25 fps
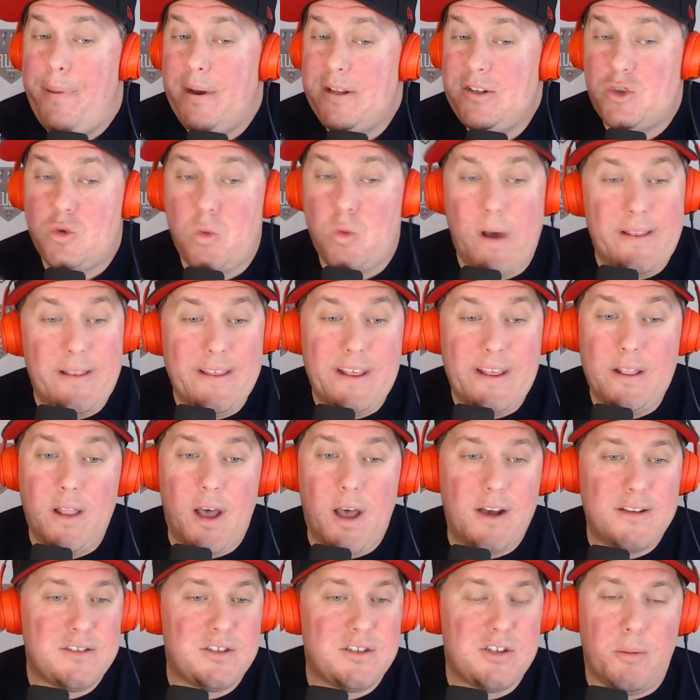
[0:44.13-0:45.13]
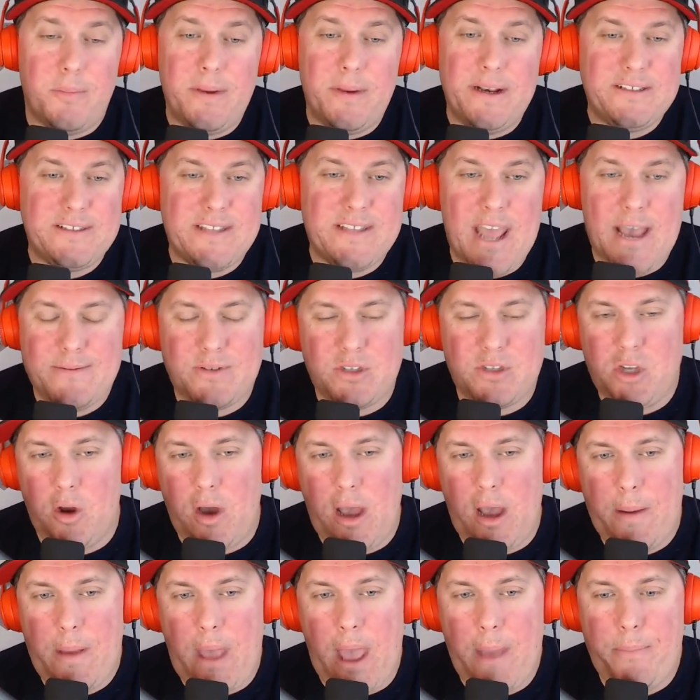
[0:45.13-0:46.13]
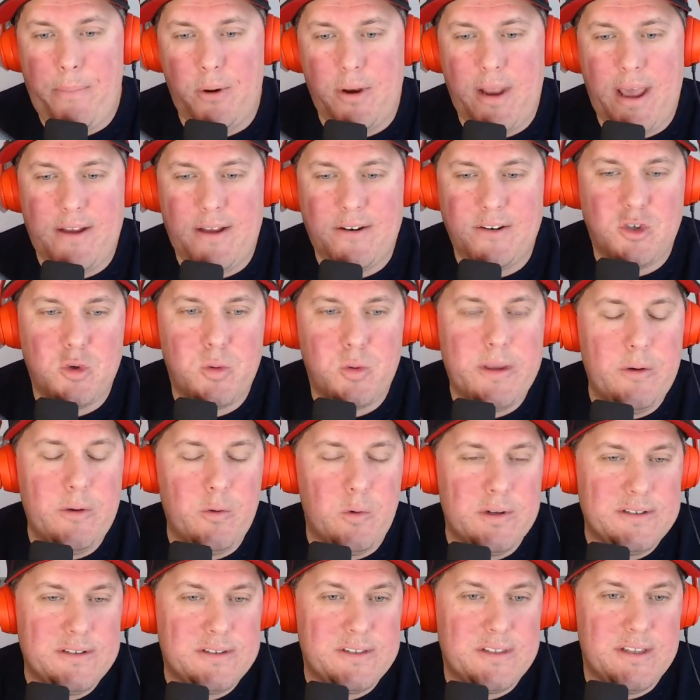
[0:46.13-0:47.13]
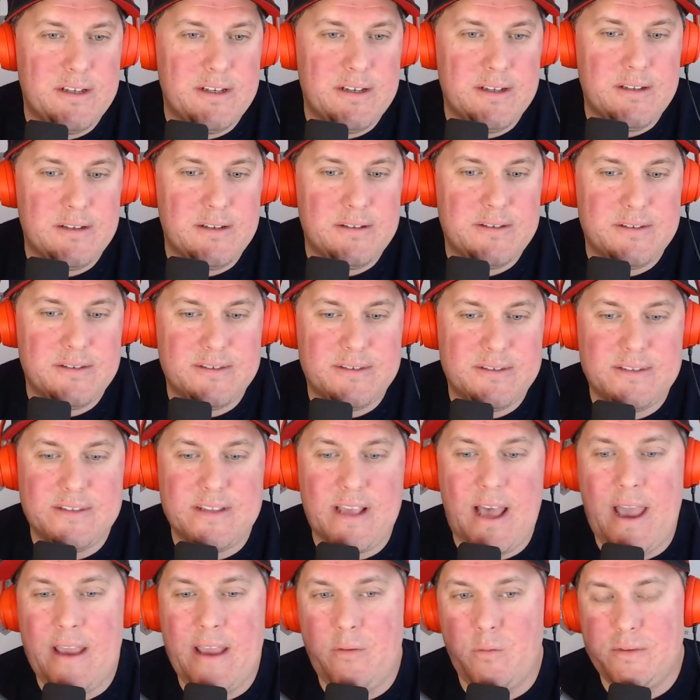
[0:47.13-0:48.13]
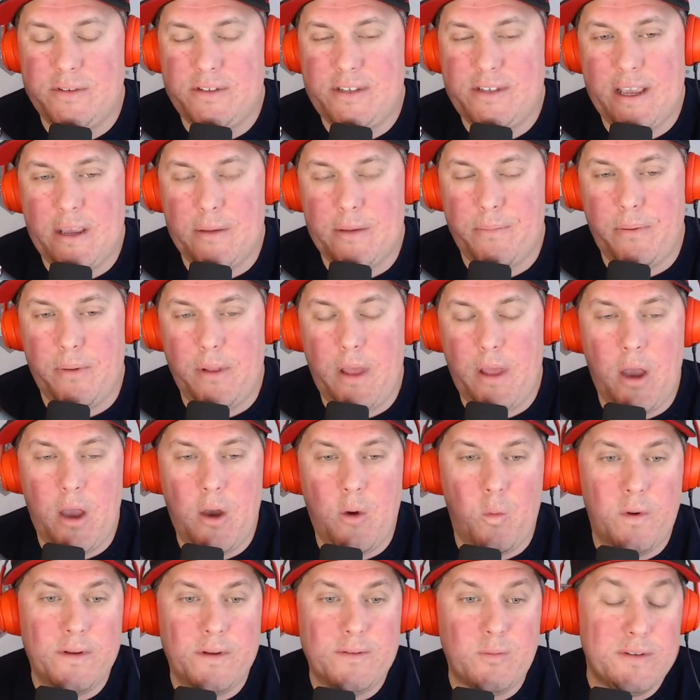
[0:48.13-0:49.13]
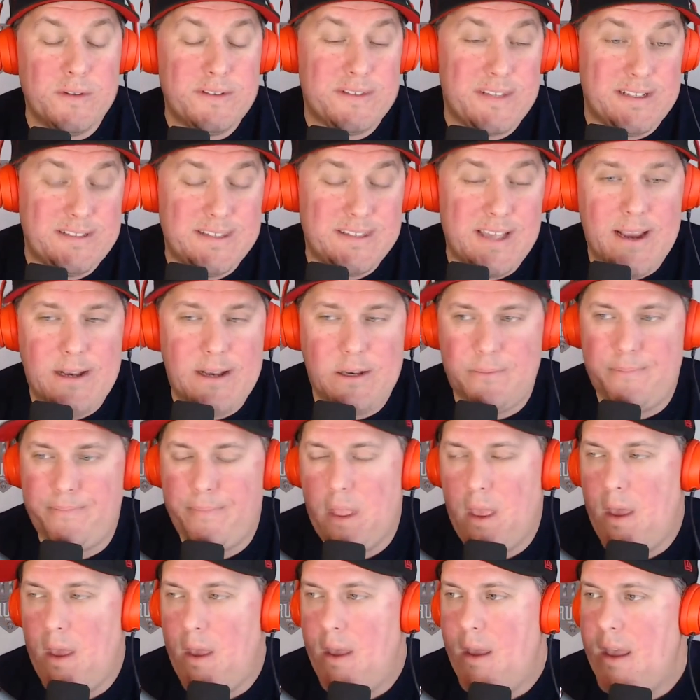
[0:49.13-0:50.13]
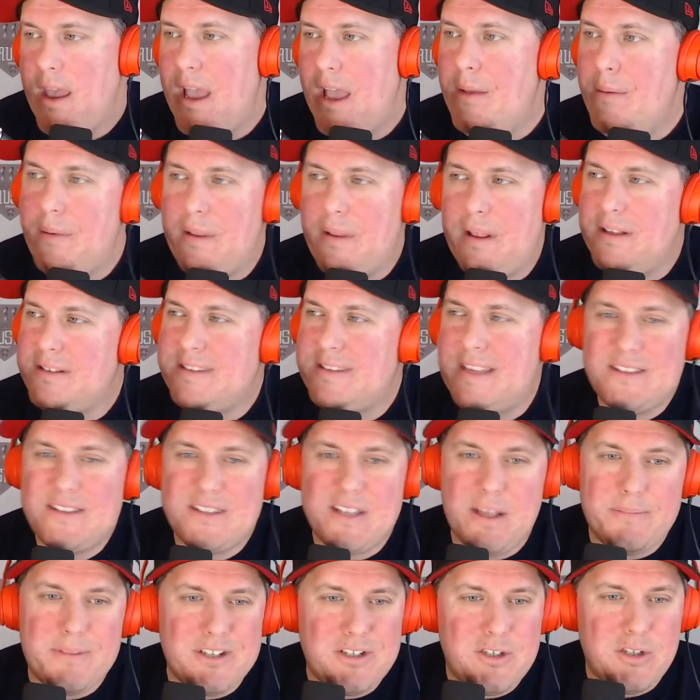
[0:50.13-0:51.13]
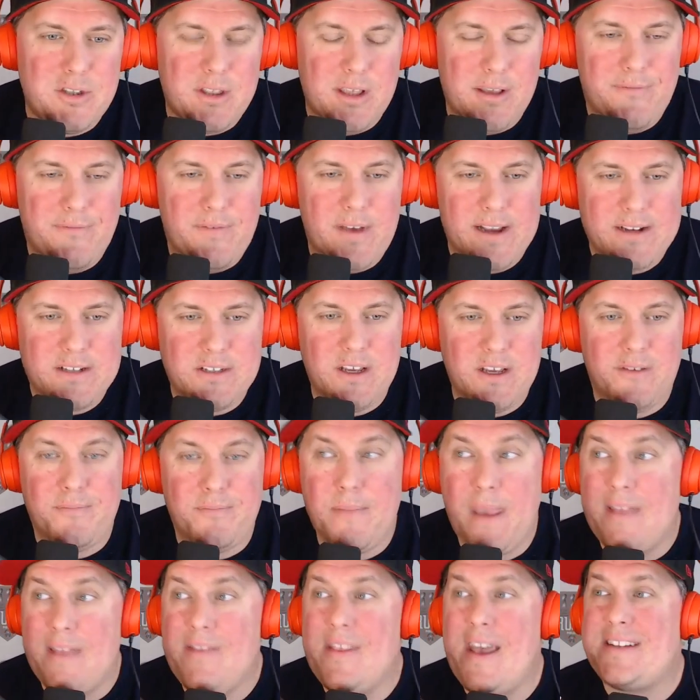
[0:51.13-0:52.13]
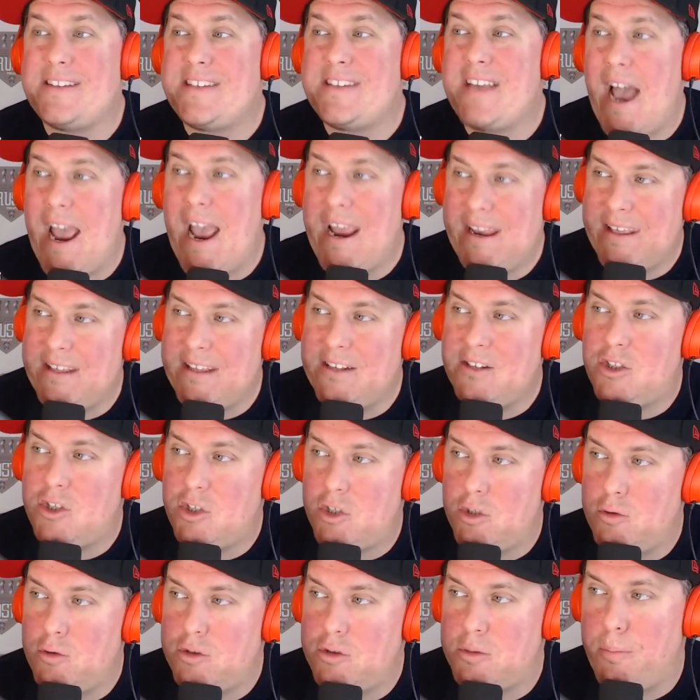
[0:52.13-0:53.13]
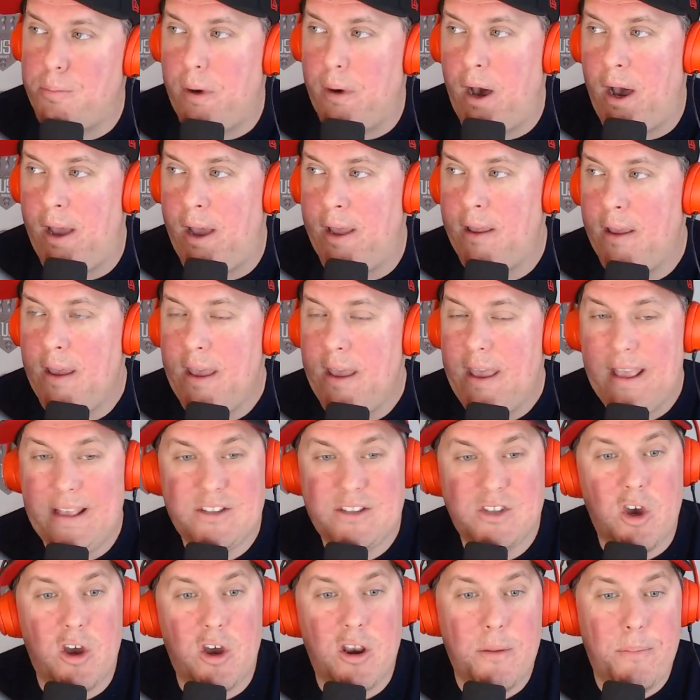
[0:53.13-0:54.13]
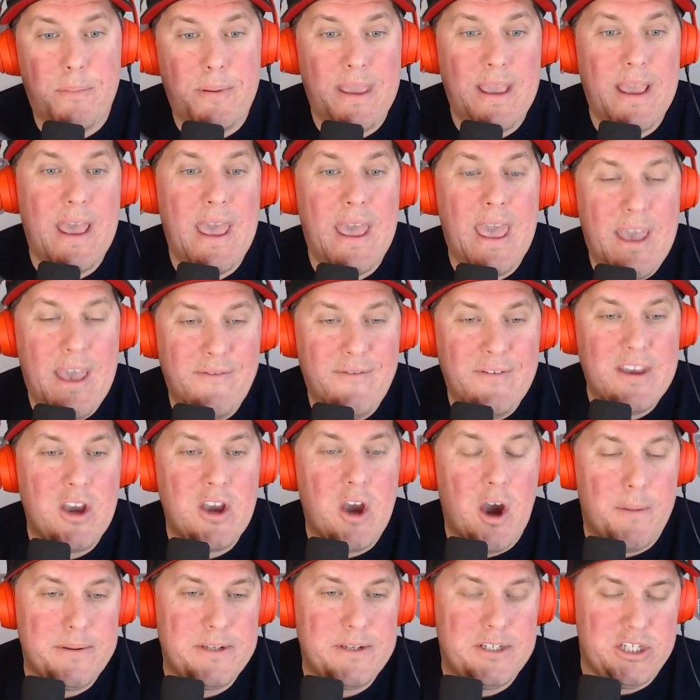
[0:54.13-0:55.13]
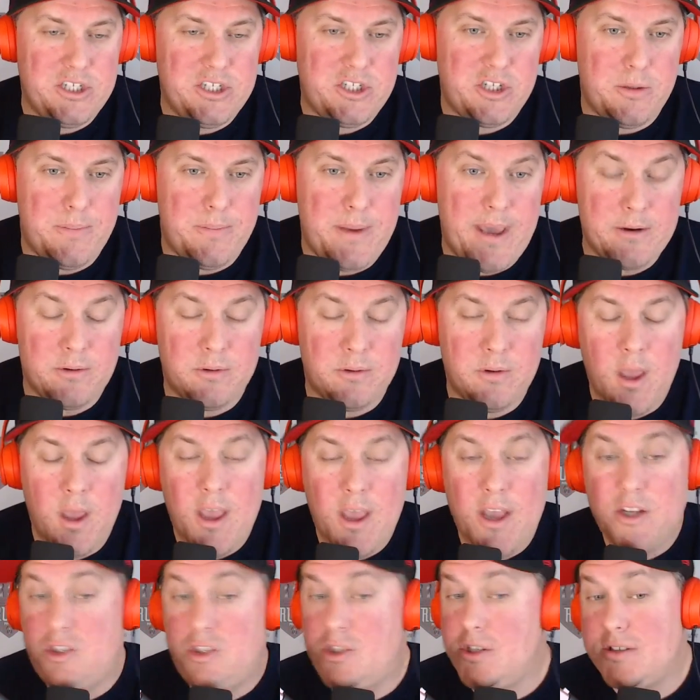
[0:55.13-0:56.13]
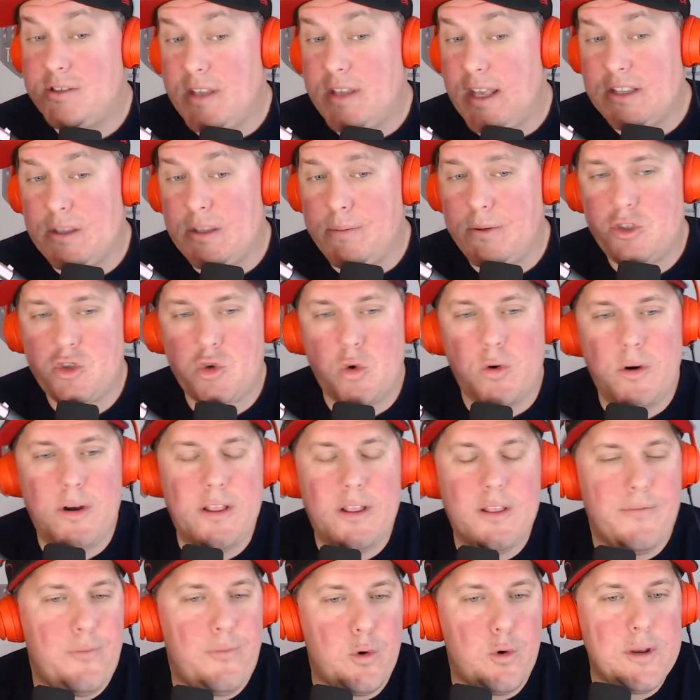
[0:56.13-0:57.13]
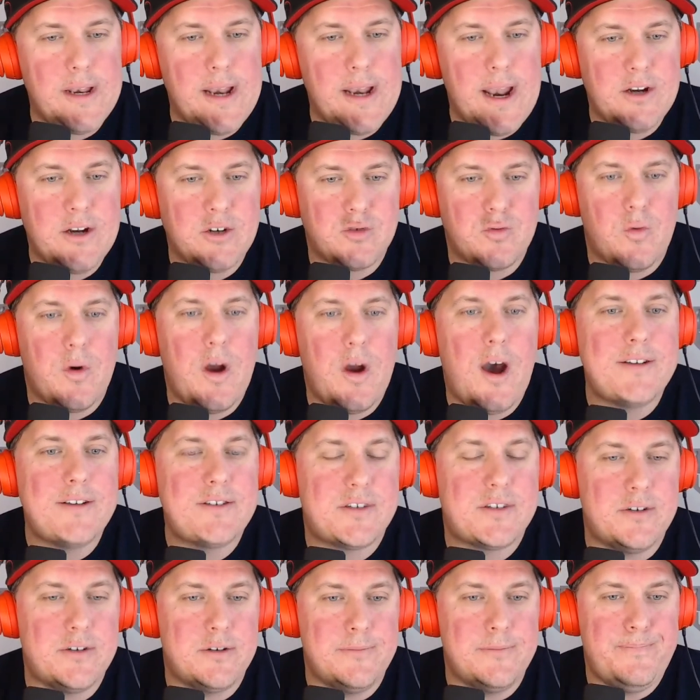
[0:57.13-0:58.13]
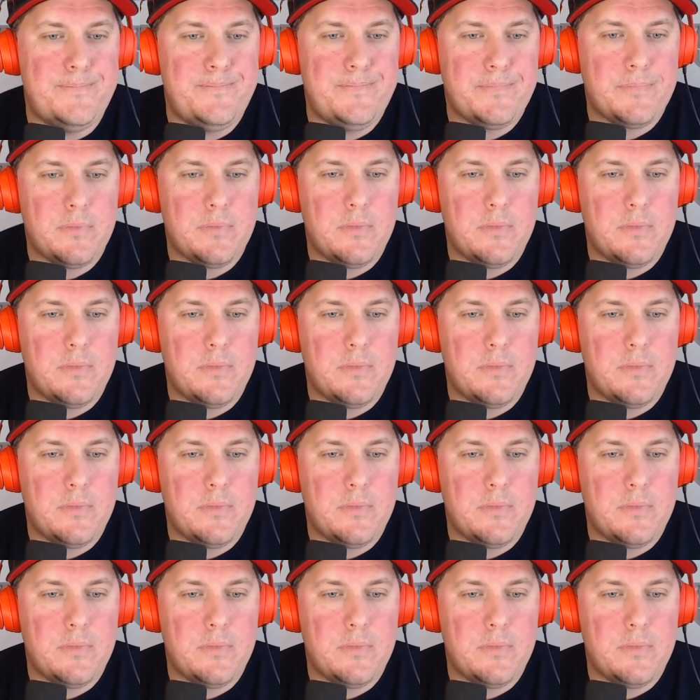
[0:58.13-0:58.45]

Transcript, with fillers: But Dwelley lost so many snaps. You know, I, I put out a tweet once the sign was taken, uh, once they signed him, and it said something to the effect of, man, that tight end two spot is going to be a heavy competition battle, just like the majority of the 49ers roster